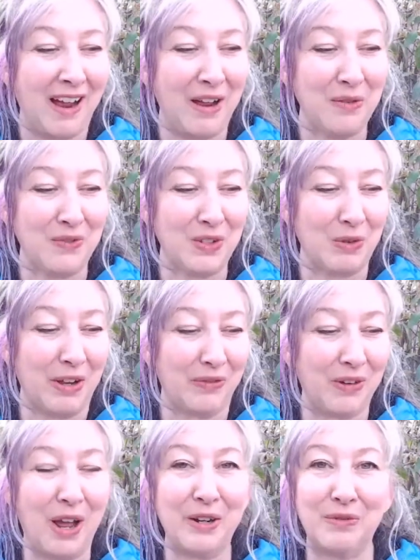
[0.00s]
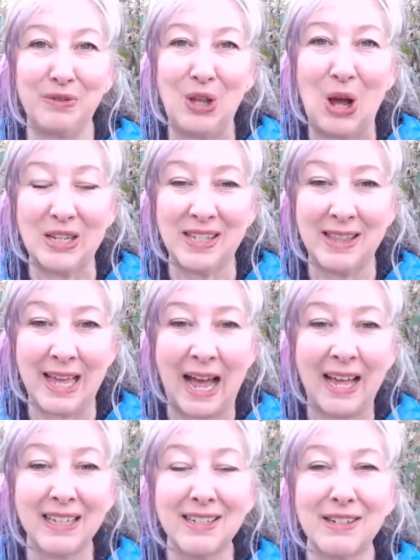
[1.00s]
so I've kind of lost
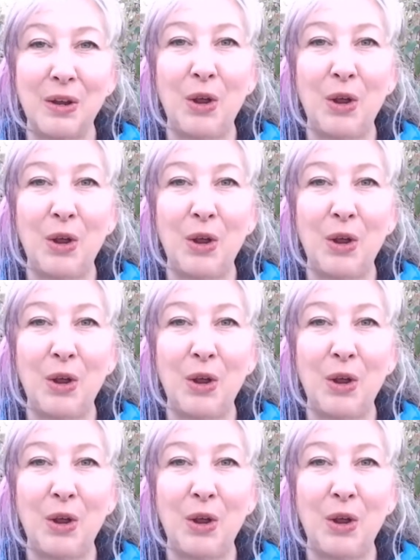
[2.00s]
that,